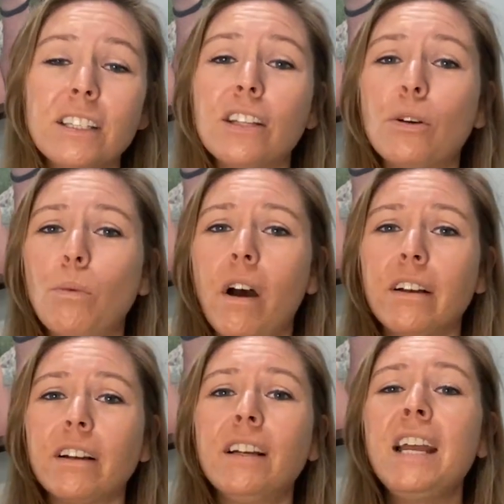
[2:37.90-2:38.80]
in the
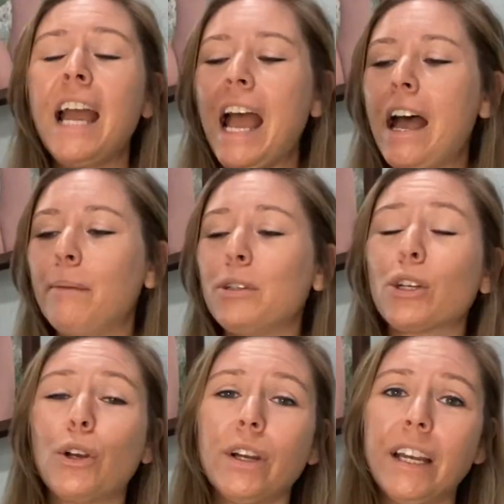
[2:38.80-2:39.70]
water to
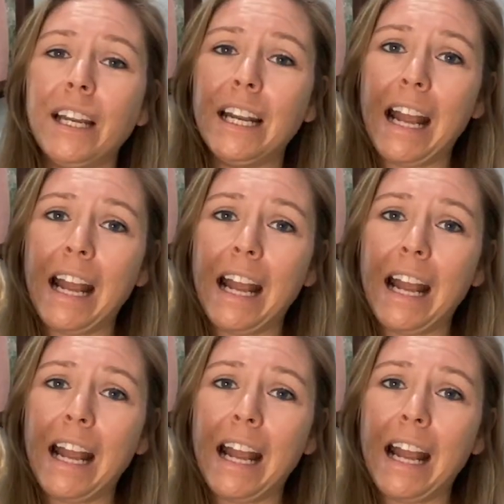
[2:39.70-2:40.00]
create an